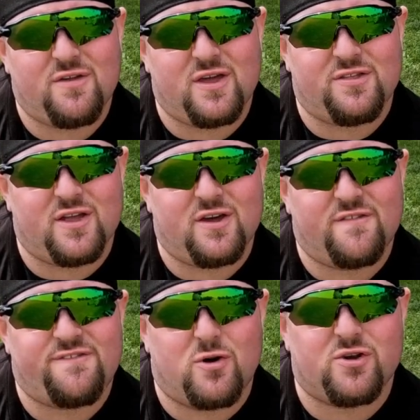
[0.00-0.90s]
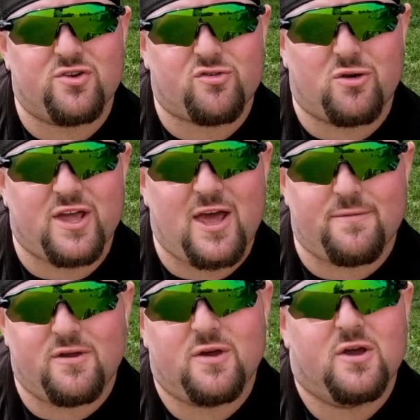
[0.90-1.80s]
in the phone control
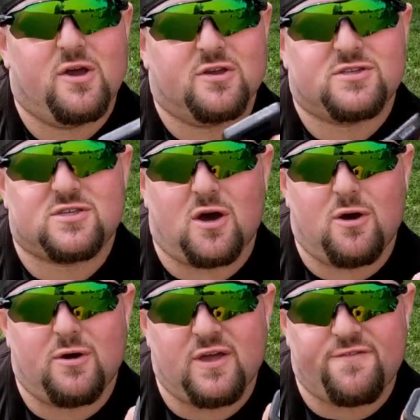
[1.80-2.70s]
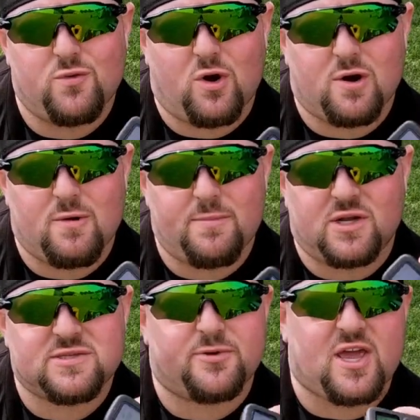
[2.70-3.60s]
yet. So if you want to run
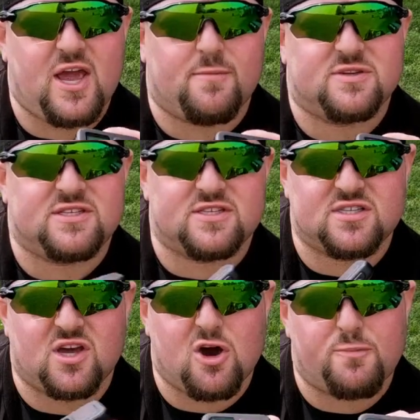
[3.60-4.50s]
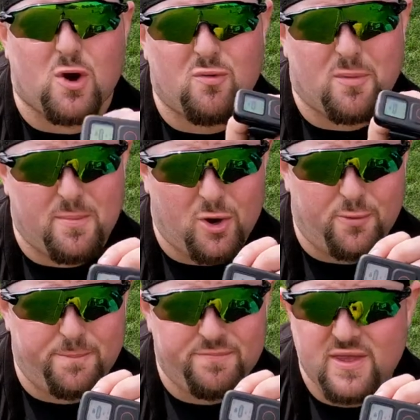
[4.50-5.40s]
multiple cameras, this is the GoPro remote.